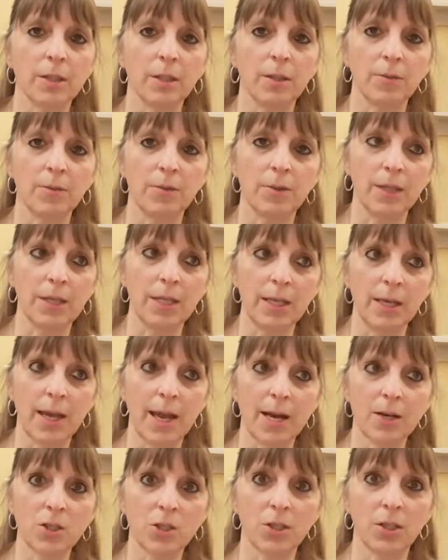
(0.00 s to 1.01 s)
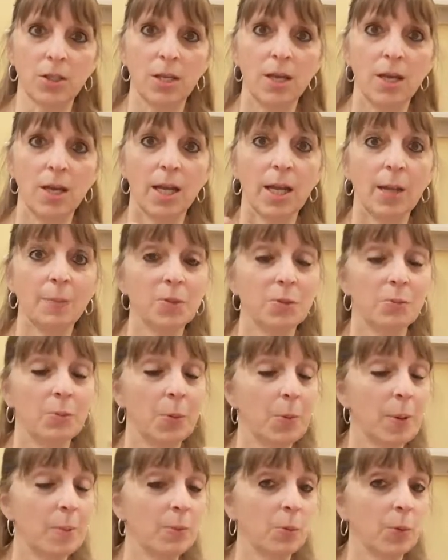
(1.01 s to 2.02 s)
and the action helps them
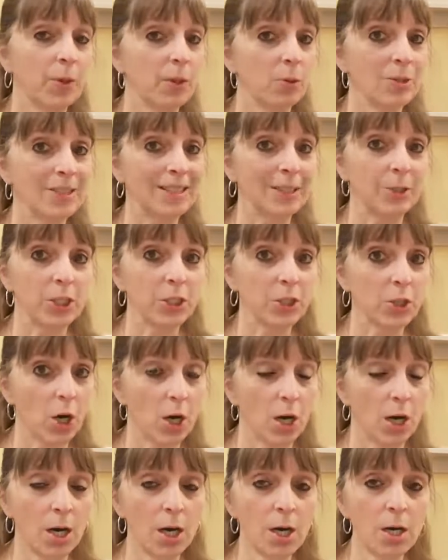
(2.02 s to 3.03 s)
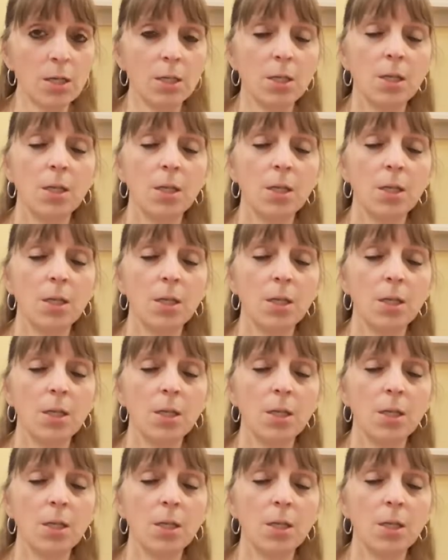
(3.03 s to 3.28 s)
remember what those lyrics are.